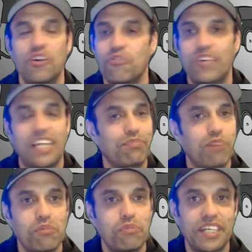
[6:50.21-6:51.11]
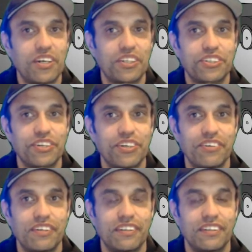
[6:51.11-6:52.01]
And that's probably not true,
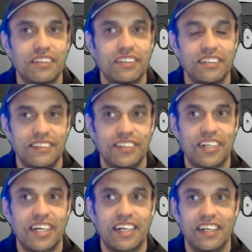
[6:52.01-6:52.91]
right?